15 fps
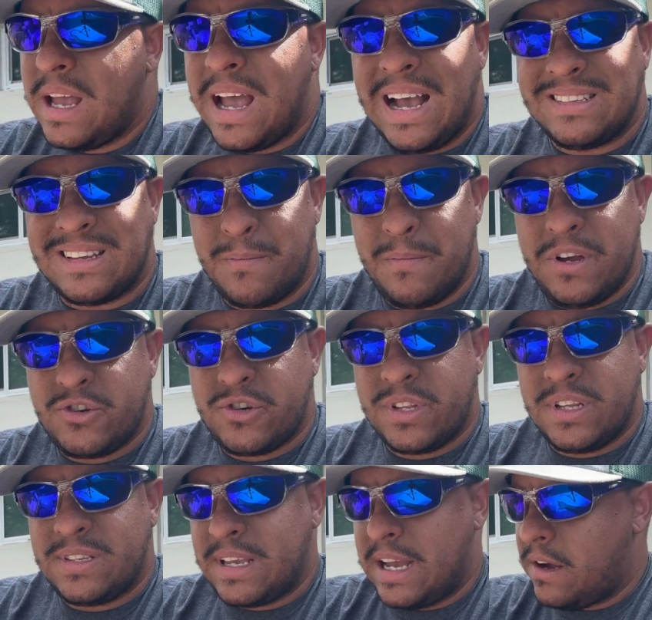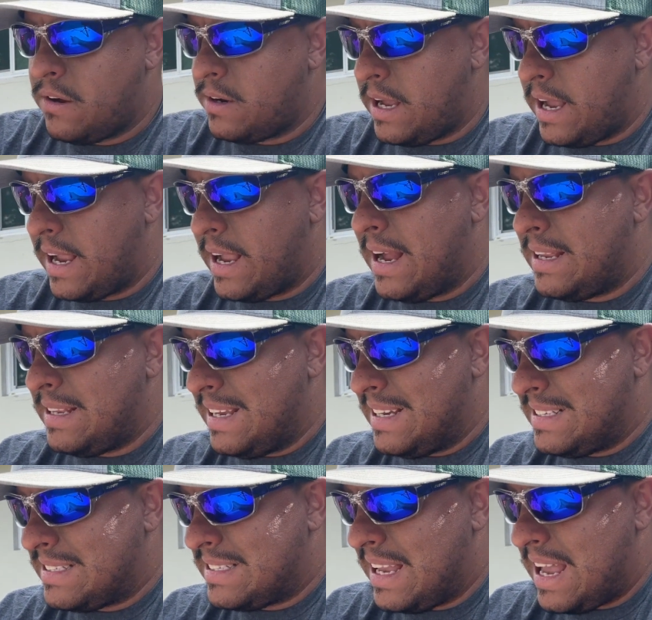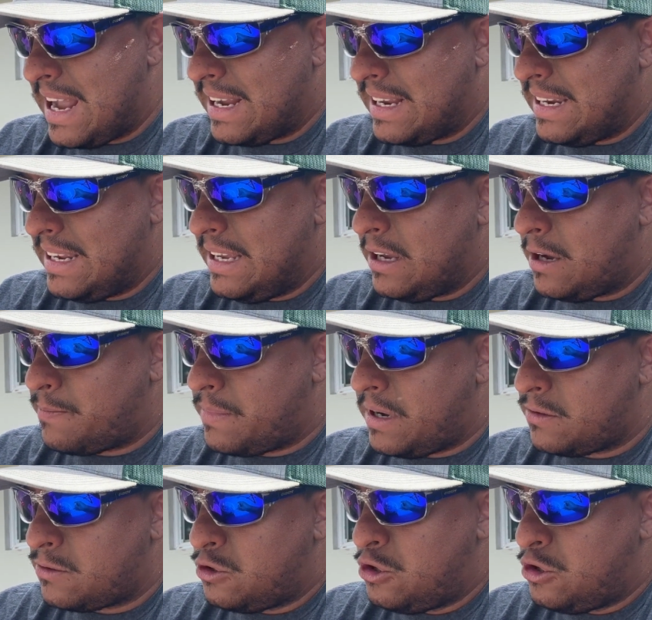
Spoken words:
As I measured this out, I got exactly about